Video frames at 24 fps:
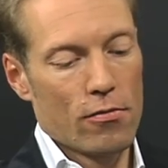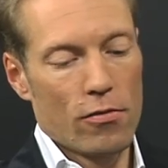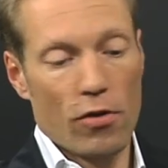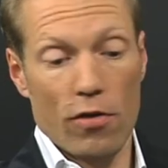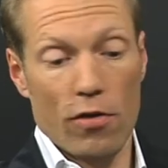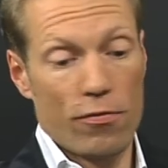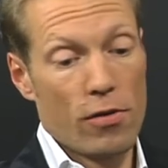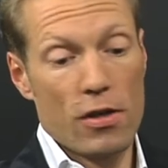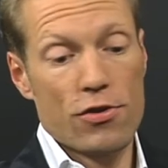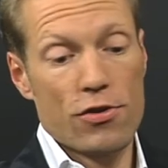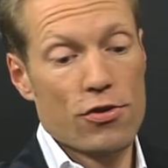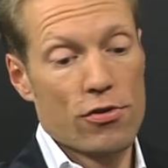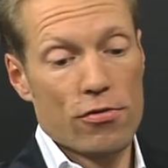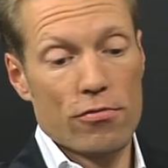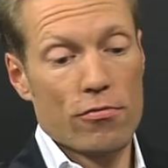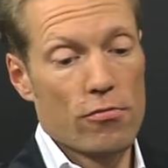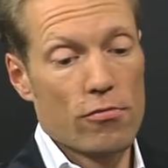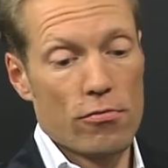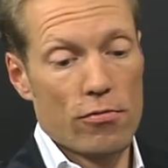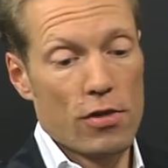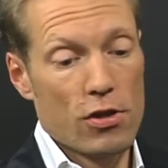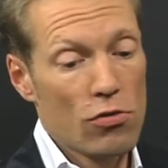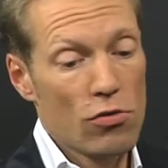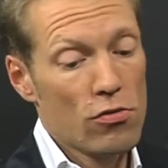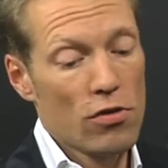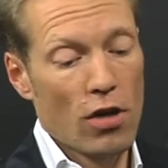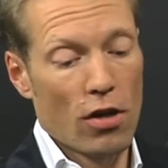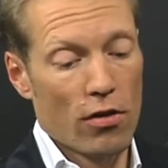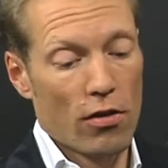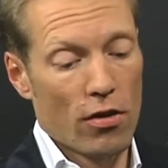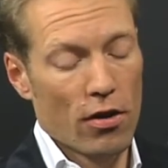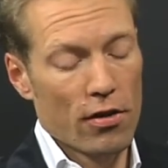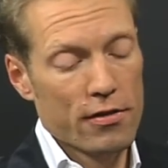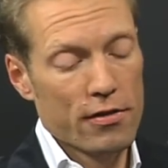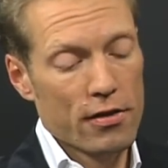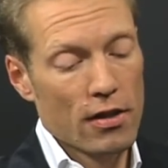of which we do know
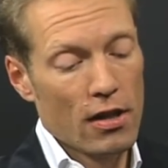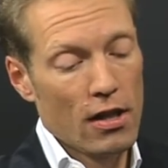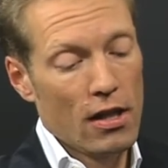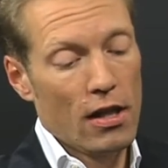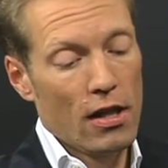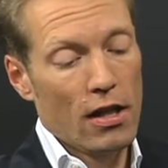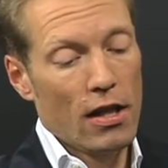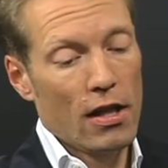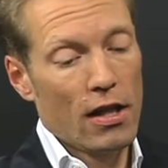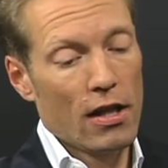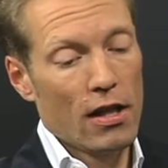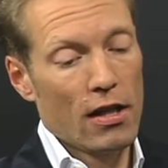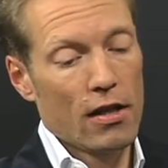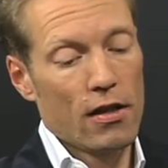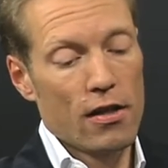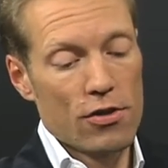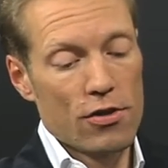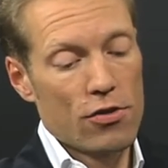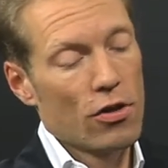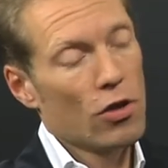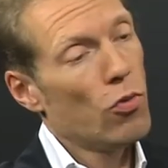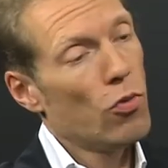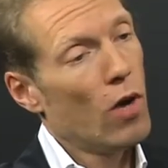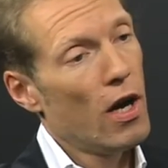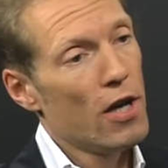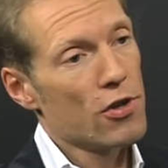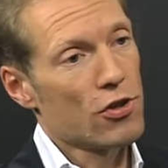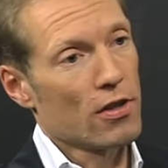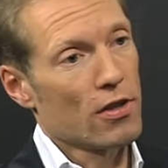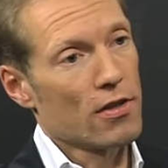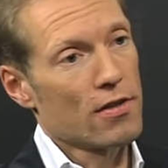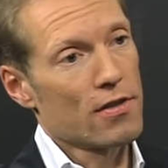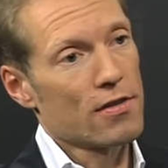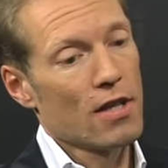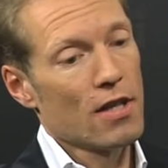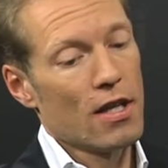a lot, into
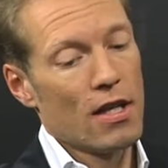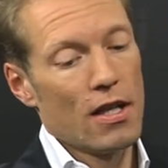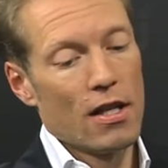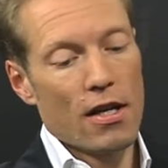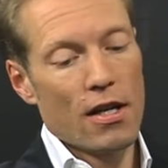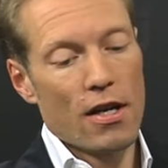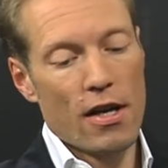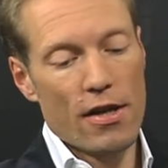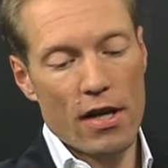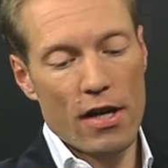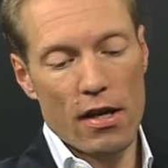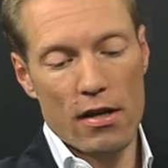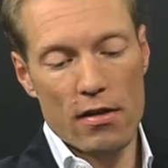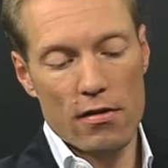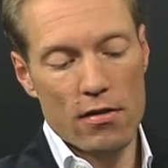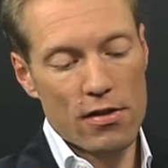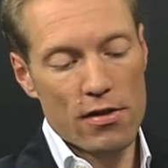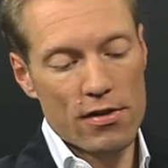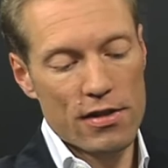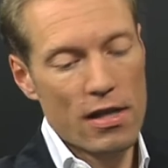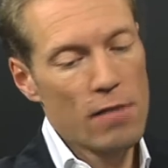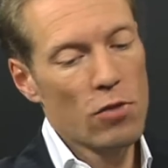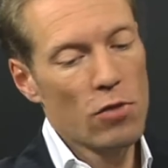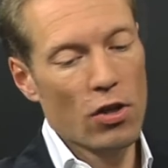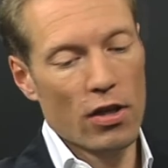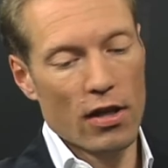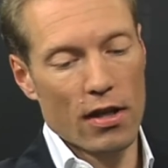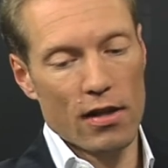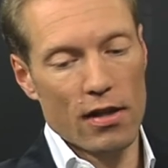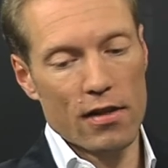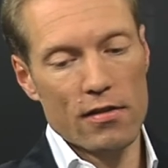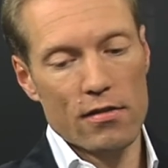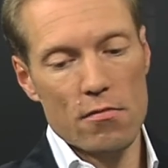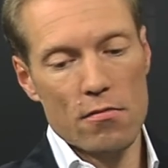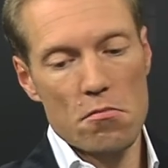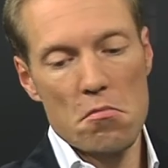equations, and then
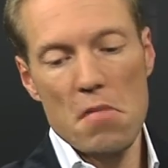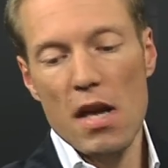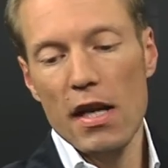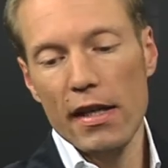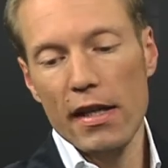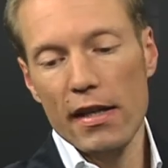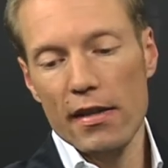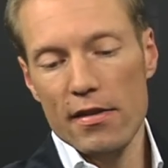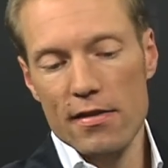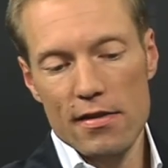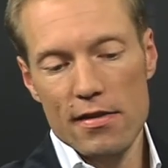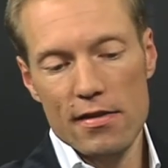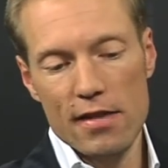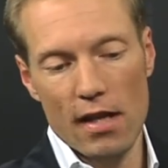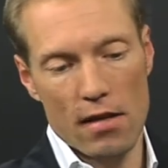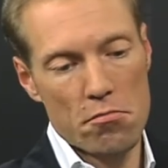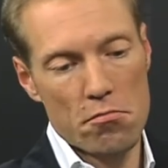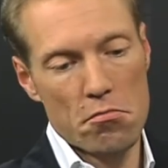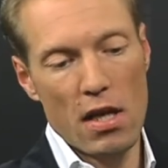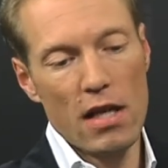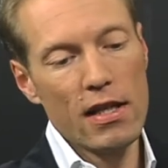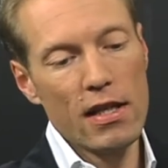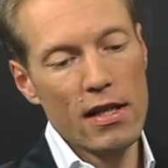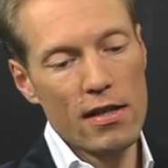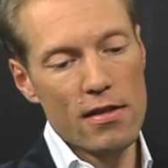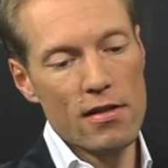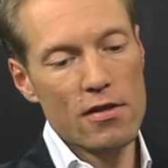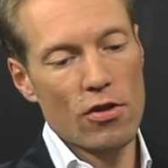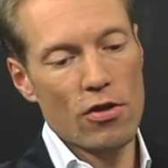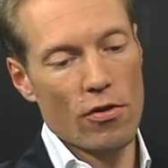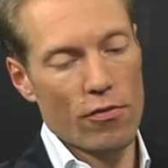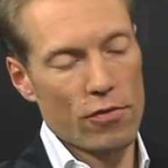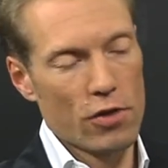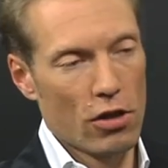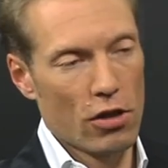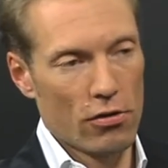simulate millions and
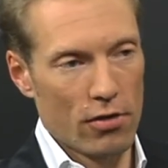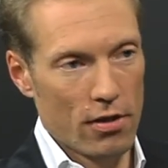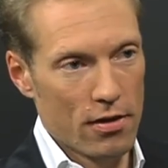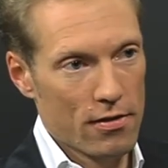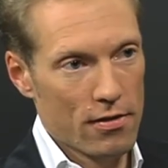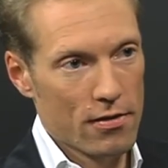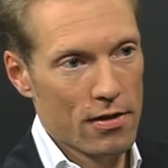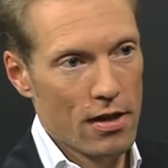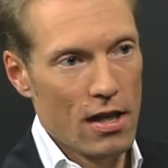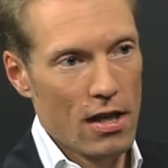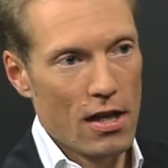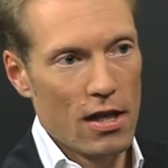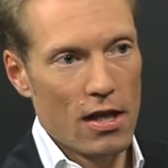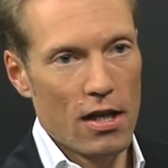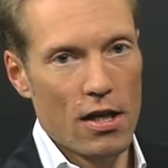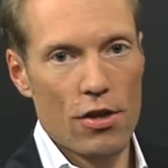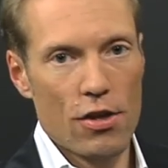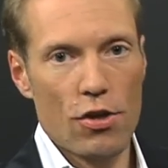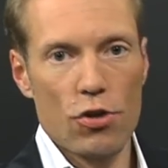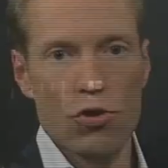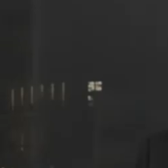billions of neurons, and the